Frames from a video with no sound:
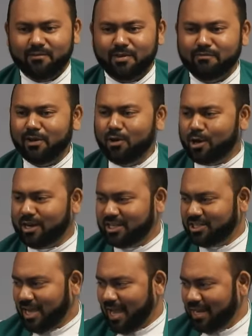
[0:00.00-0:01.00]
When we look at
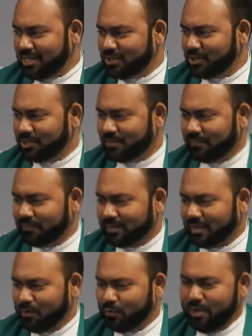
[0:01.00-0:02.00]
a challenge,
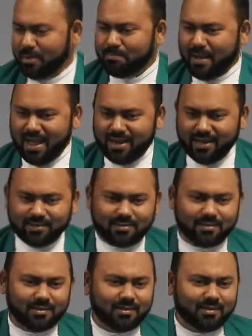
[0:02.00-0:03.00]
if we
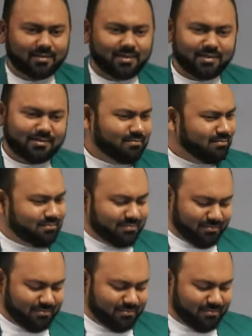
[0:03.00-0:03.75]
panicked, then